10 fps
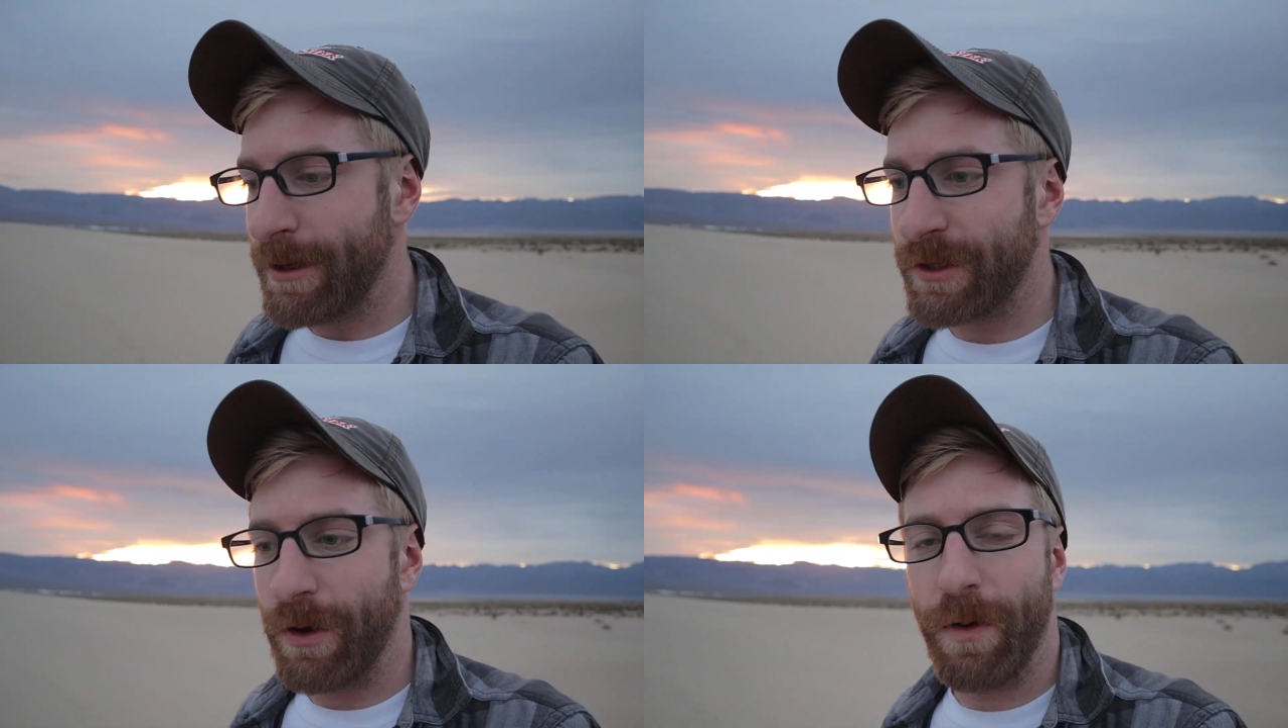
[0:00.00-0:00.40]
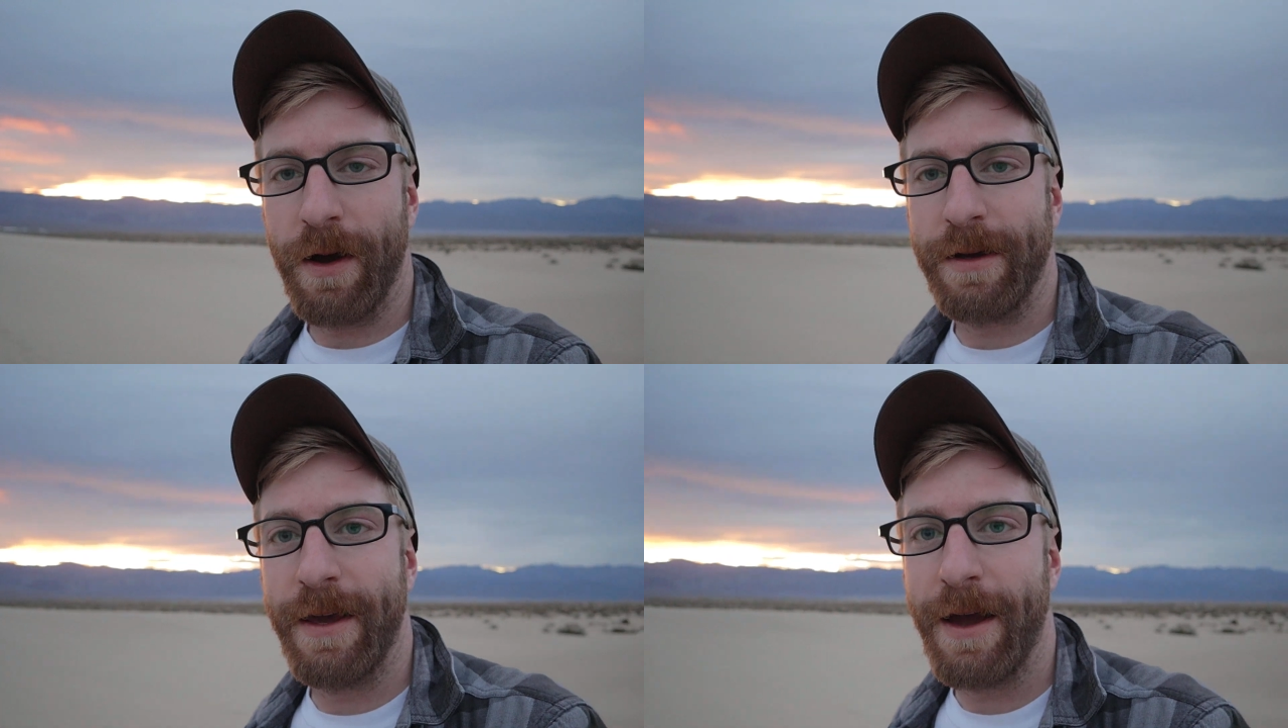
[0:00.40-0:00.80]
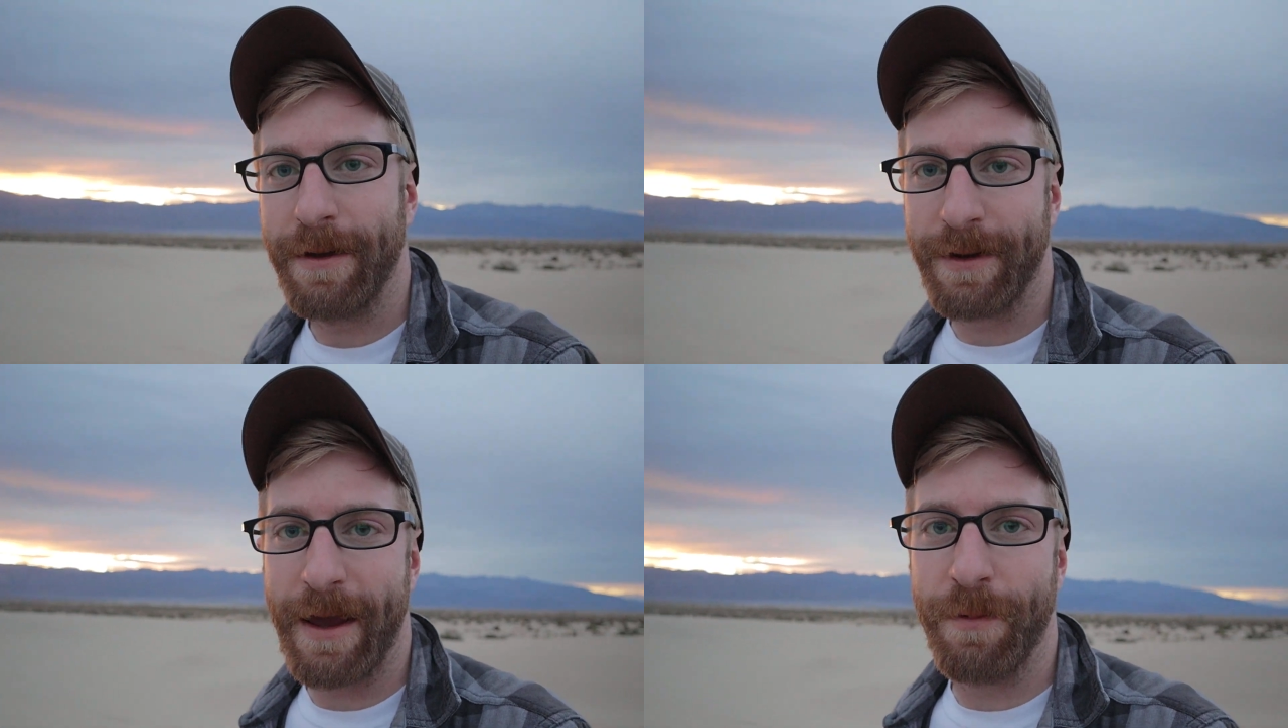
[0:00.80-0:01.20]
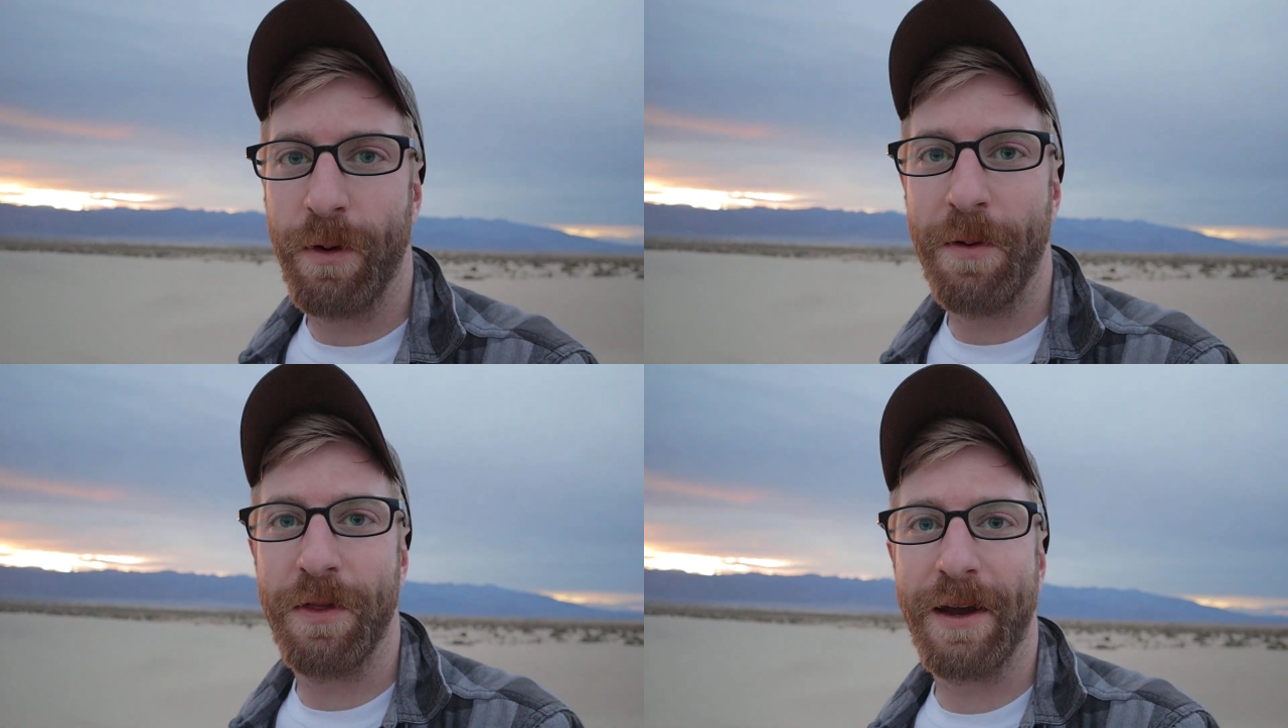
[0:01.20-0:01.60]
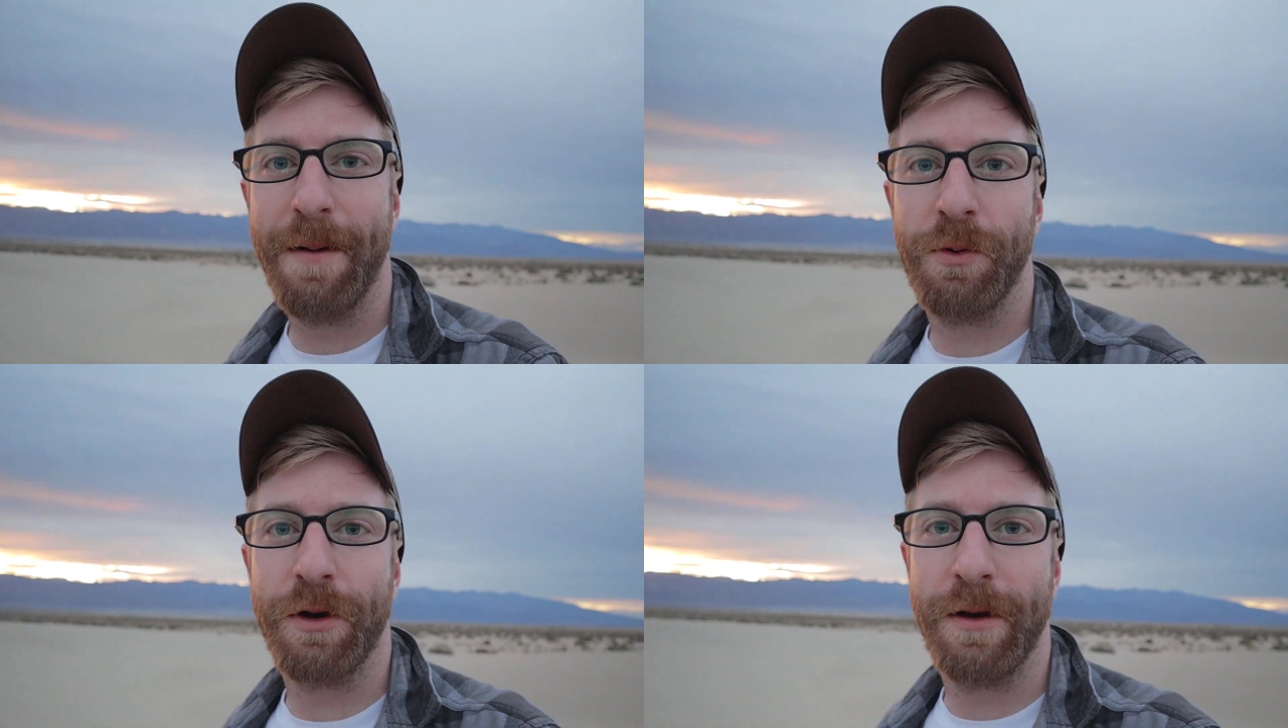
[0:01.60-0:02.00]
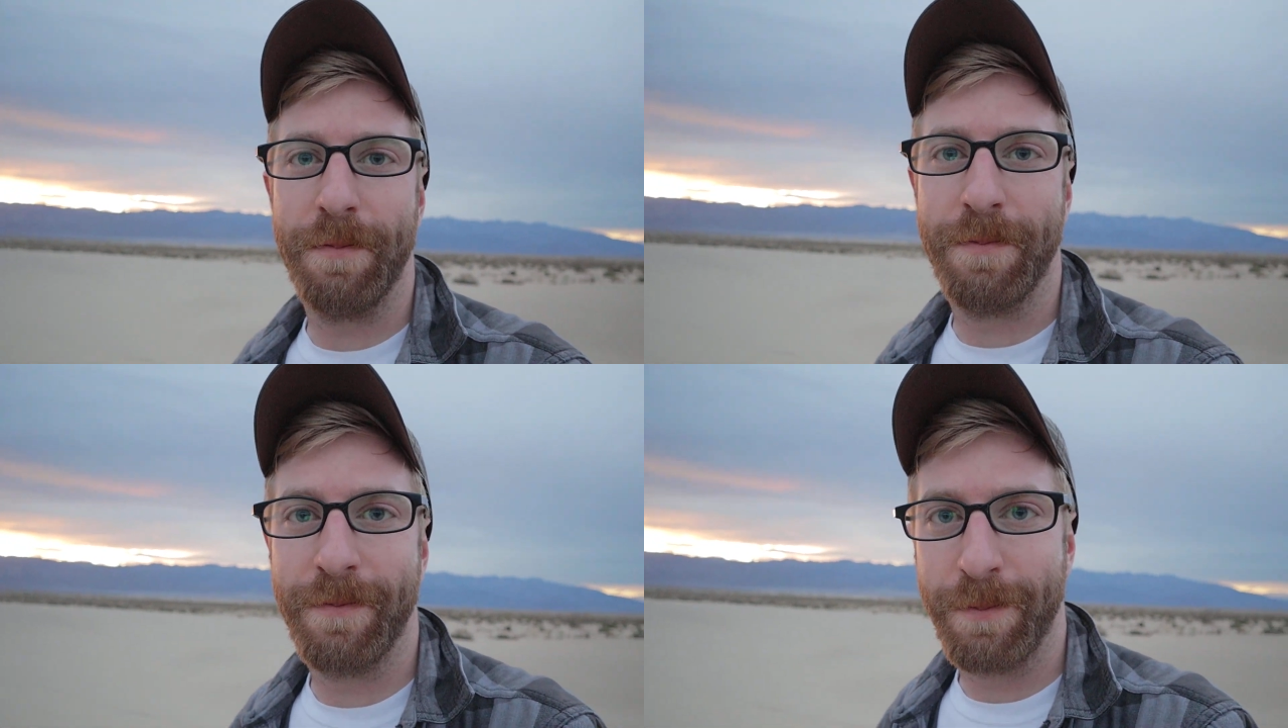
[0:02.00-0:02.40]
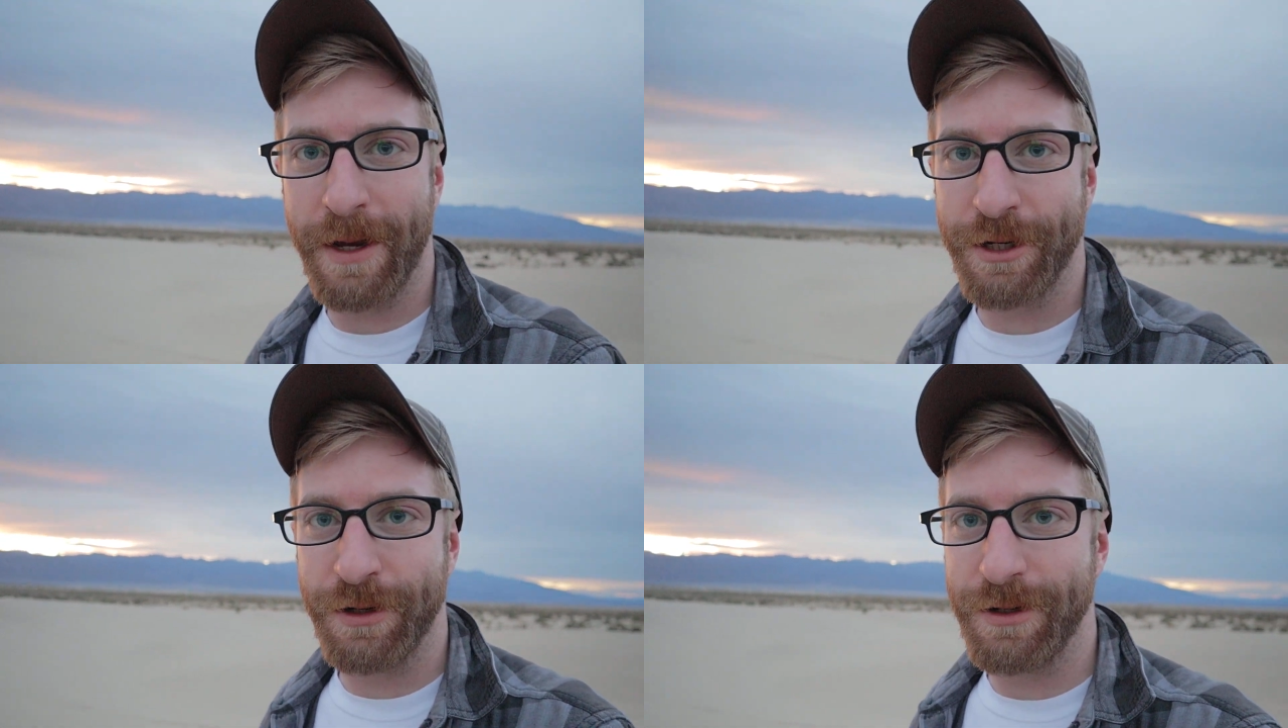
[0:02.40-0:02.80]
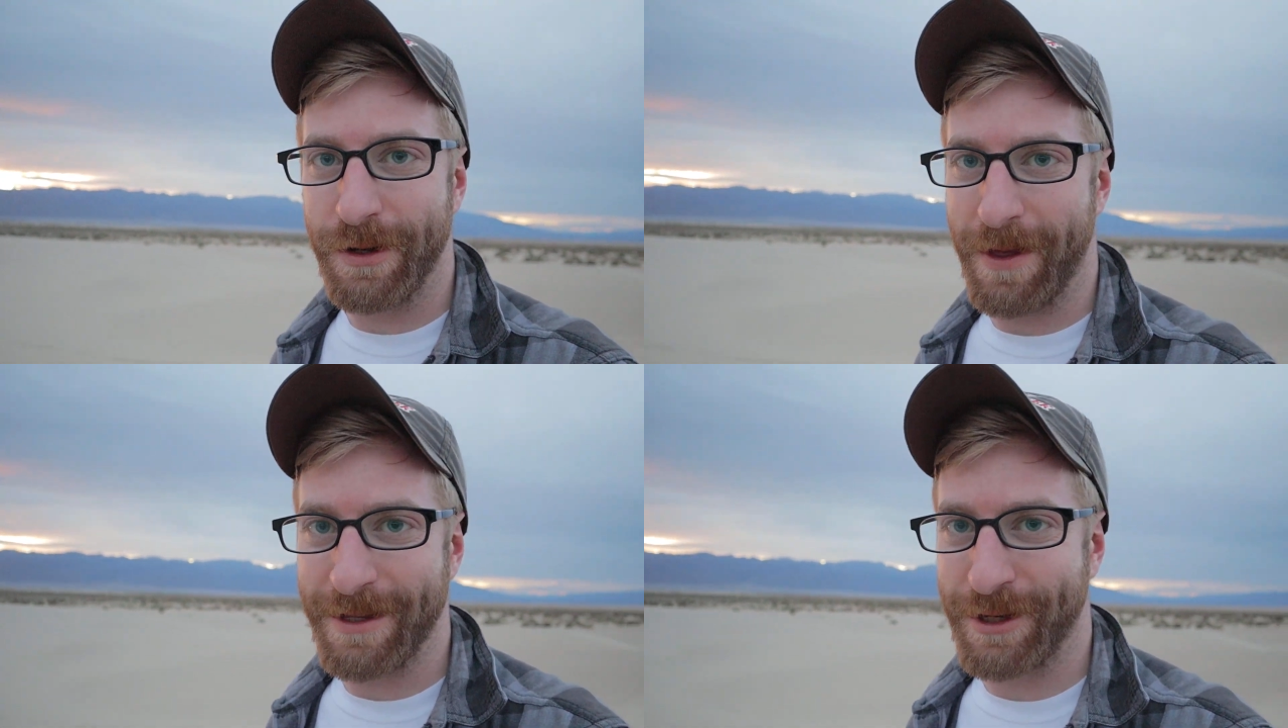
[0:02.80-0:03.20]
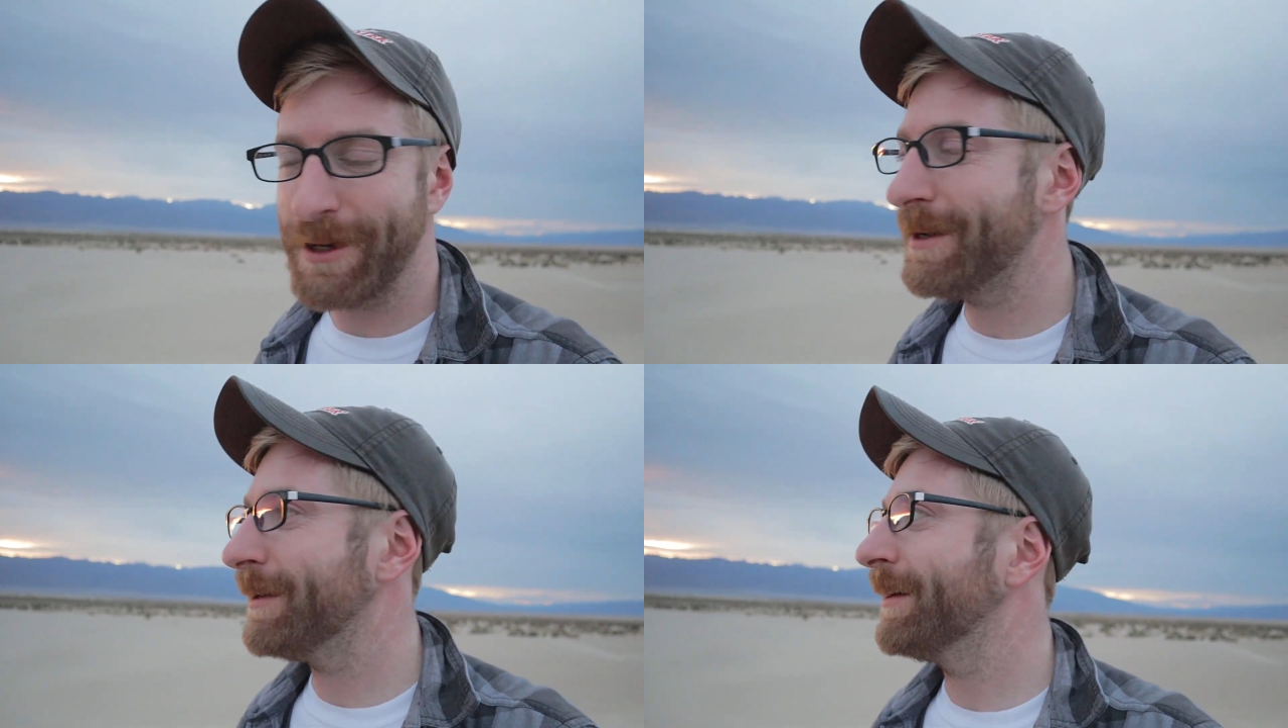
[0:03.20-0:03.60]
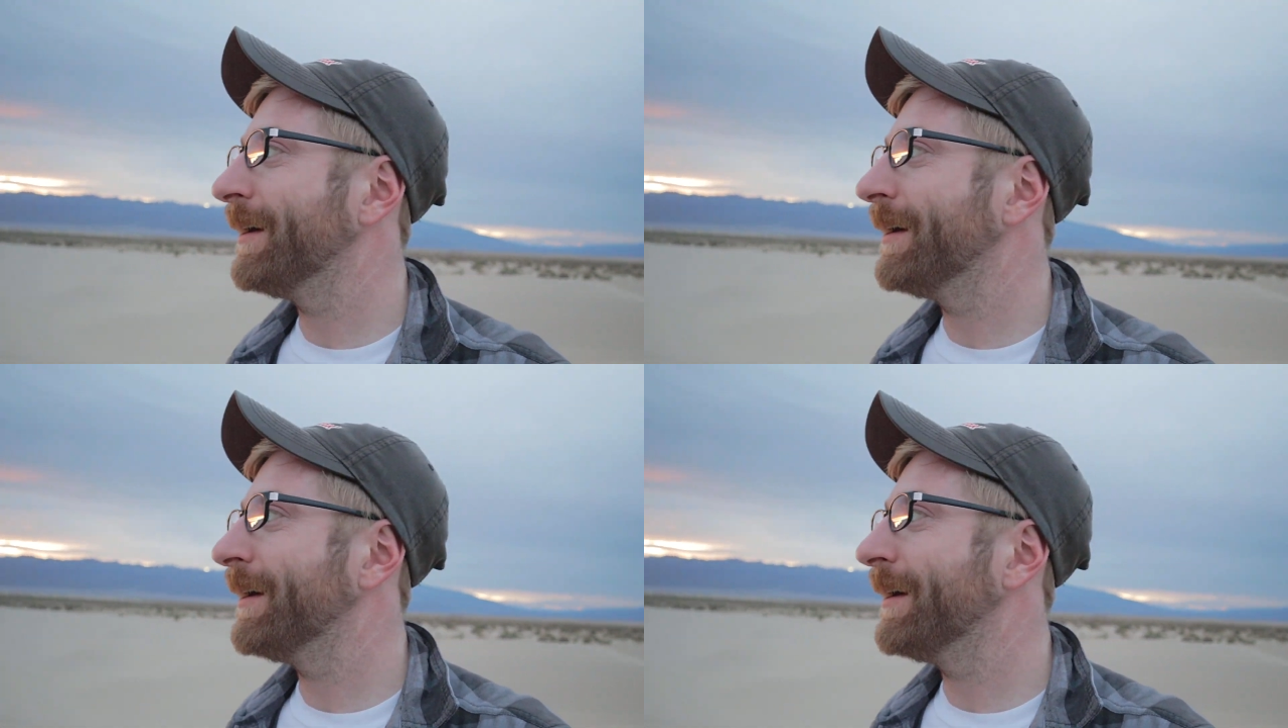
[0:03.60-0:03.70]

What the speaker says: So yeah, came away with a couple good pictures, so that's good.